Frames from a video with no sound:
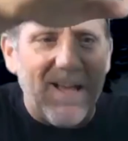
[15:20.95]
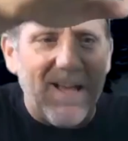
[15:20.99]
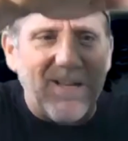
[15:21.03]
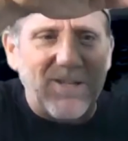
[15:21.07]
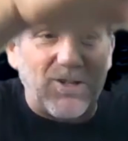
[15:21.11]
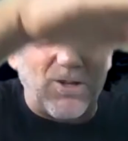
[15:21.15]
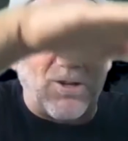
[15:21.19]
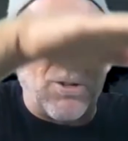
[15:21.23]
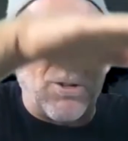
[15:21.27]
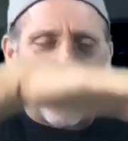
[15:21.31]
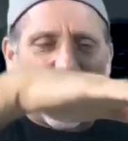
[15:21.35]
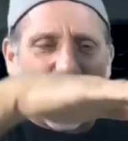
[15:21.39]

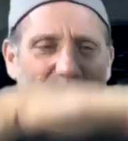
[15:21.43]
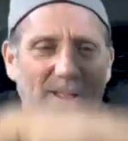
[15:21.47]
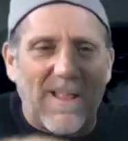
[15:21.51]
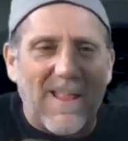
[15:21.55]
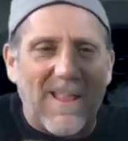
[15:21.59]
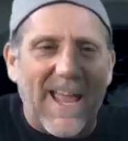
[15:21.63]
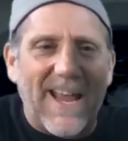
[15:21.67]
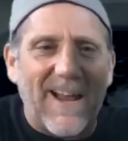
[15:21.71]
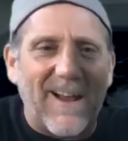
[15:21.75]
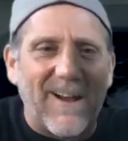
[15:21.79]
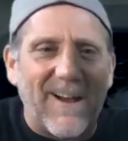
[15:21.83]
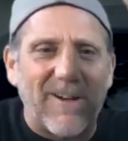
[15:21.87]
Shows all the
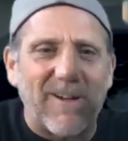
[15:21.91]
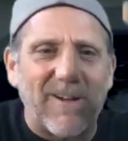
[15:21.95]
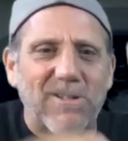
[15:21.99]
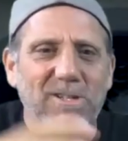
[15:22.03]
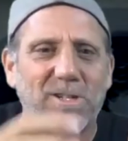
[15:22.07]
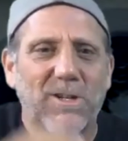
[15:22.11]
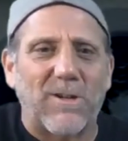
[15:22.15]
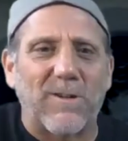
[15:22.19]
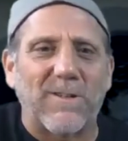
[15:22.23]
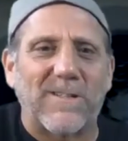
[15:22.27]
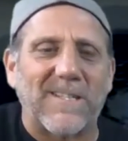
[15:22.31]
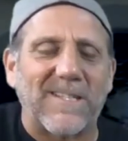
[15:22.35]
layers,
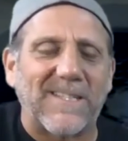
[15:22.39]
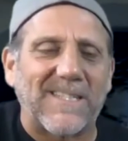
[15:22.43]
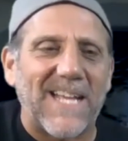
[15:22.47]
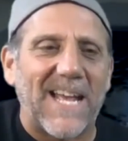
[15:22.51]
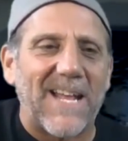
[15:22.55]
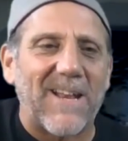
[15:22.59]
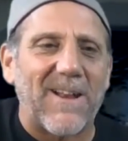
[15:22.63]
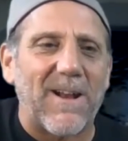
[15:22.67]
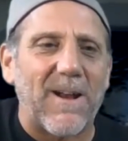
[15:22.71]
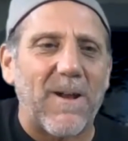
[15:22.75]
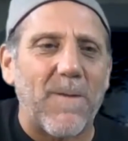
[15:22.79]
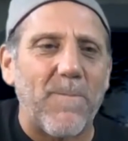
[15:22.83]
shows the
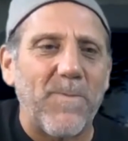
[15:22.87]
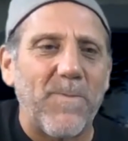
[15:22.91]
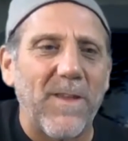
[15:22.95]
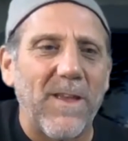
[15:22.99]
center.